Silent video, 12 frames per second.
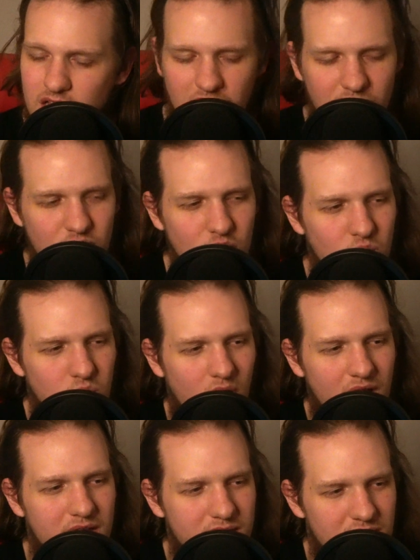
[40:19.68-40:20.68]
If you
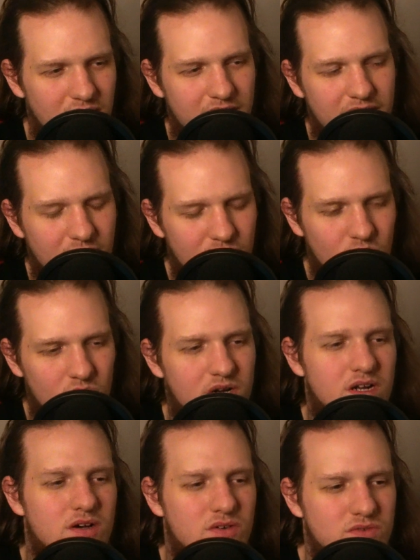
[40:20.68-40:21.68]
write like everyone
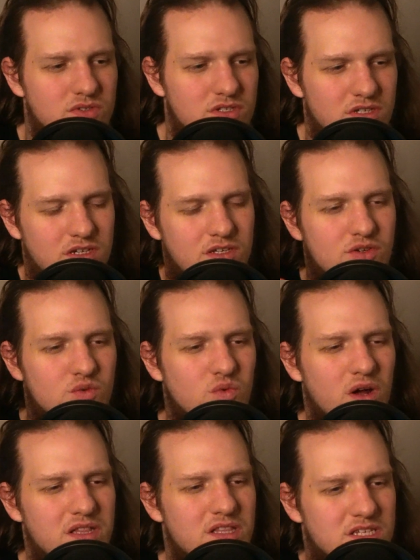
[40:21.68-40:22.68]
else, and you
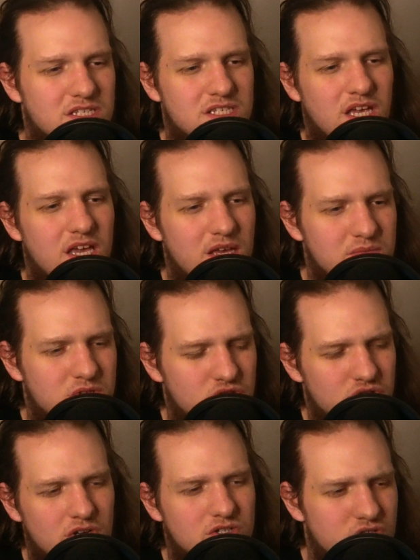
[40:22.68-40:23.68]
write the same
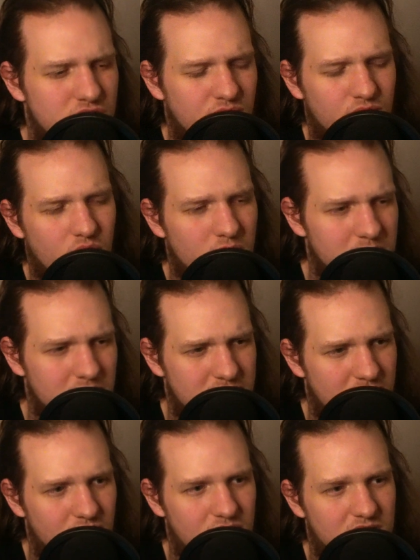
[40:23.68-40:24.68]
structure and formula as
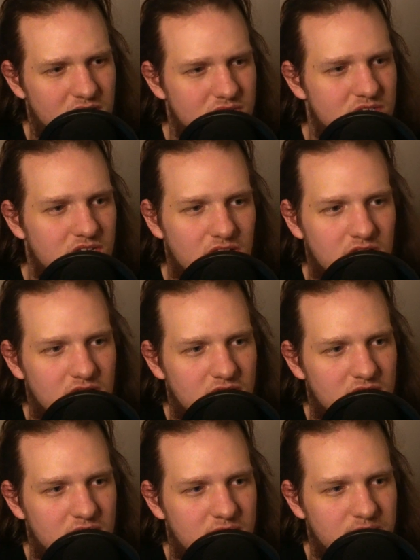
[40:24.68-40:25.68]
everyone else,
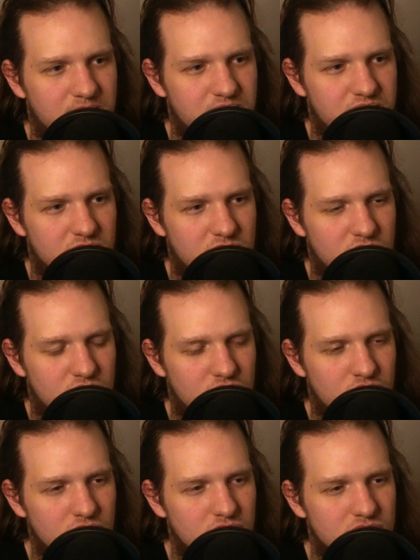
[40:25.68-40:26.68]

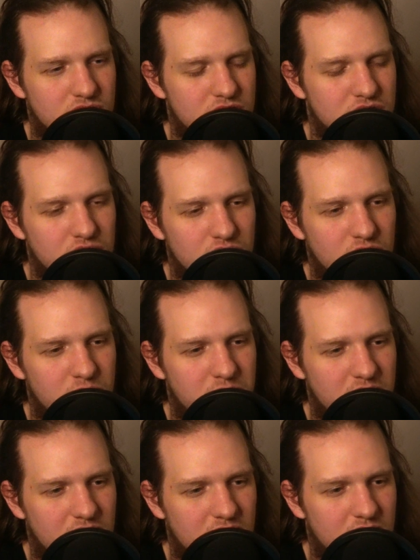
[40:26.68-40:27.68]
yours is going to
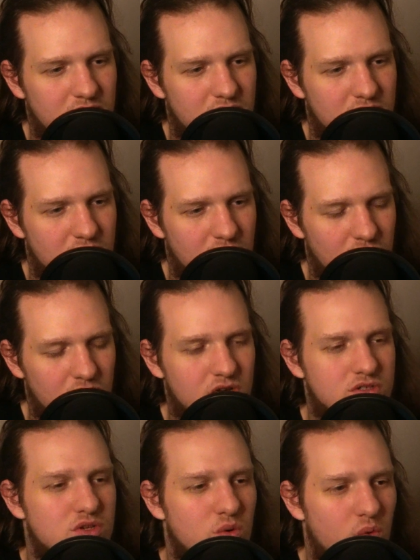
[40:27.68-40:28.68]
be
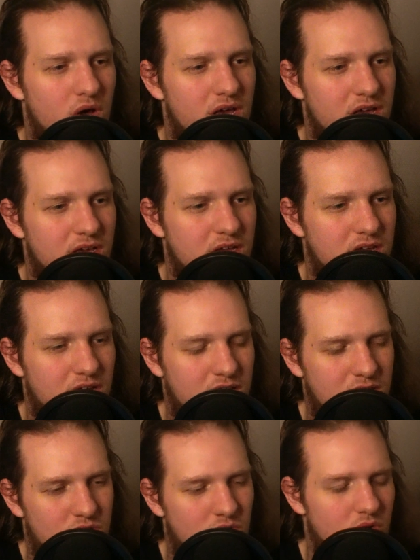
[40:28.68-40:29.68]
looked away
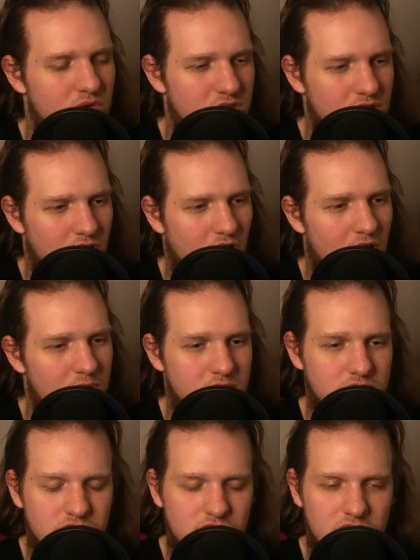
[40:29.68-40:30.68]
and thrown in the
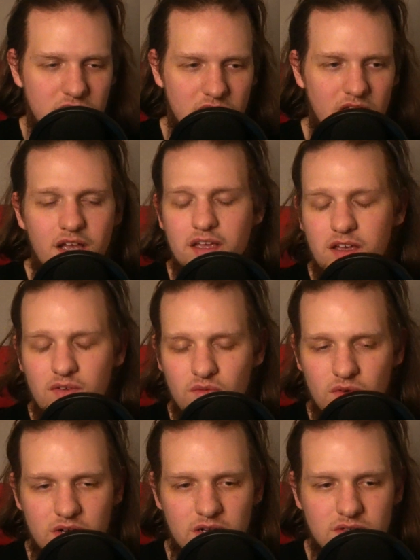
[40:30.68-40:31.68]
garbage like
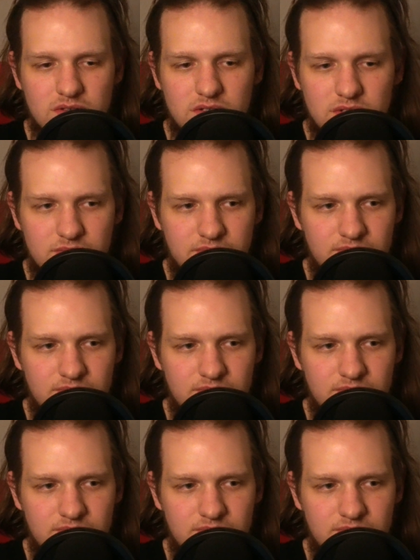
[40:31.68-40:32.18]
everyone else.